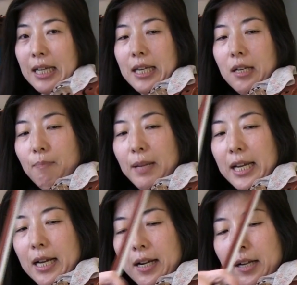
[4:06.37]
Here,
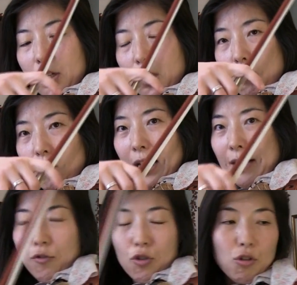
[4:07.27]
because we
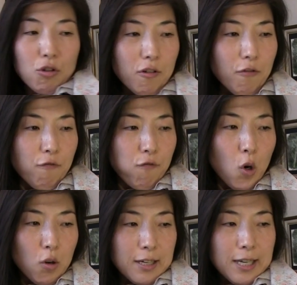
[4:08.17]
have to do
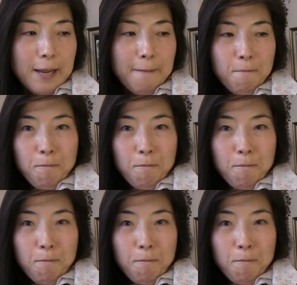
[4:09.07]
forte